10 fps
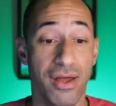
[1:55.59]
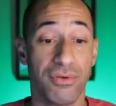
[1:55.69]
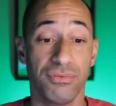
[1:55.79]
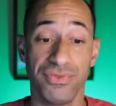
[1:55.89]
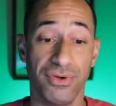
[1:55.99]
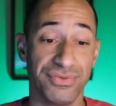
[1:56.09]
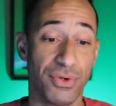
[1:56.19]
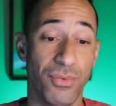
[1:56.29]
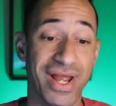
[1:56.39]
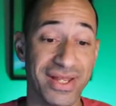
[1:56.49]
The
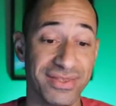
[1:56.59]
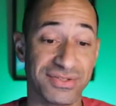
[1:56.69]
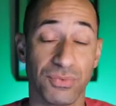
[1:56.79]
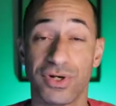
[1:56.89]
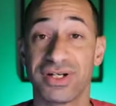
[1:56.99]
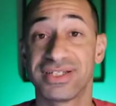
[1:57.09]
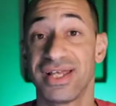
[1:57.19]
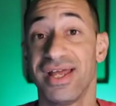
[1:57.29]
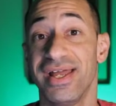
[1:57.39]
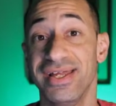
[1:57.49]
way this works
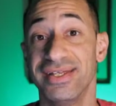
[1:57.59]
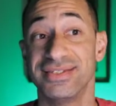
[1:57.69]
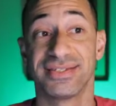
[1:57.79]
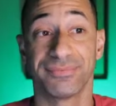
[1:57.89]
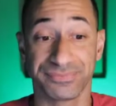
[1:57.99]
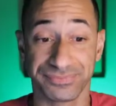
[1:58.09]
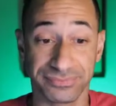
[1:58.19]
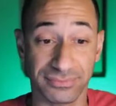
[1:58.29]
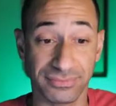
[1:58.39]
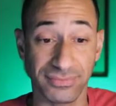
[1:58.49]
is
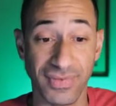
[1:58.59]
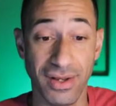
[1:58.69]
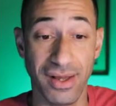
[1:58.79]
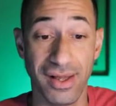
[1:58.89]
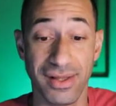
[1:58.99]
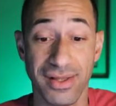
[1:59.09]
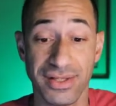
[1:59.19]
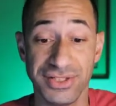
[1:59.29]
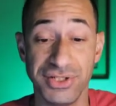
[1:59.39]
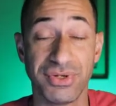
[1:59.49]

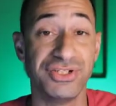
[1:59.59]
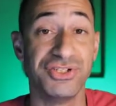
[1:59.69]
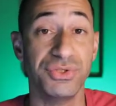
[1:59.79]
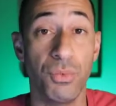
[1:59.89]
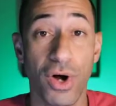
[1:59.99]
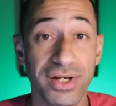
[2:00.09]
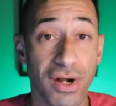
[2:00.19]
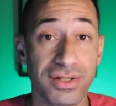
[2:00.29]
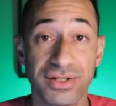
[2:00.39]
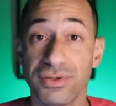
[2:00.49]
you can do one
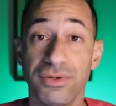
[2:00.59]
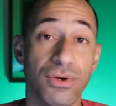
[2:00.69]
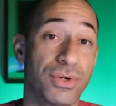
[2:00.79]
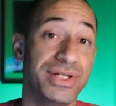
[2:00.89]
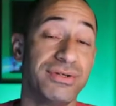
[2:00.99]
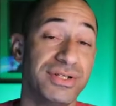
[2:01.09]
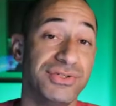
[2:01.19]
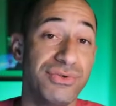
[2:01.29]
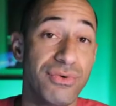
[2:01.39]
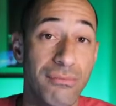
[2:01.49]
article or you can
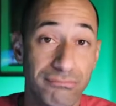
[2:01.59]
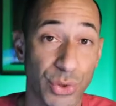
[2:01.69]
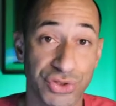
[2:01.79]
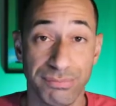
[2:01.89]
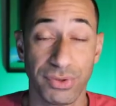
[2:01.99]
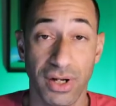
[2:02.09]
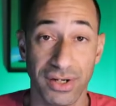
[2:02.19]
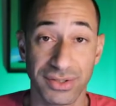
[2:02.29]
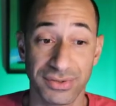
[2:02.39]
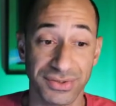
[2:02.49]
do multiple
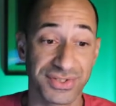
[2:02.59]
articles.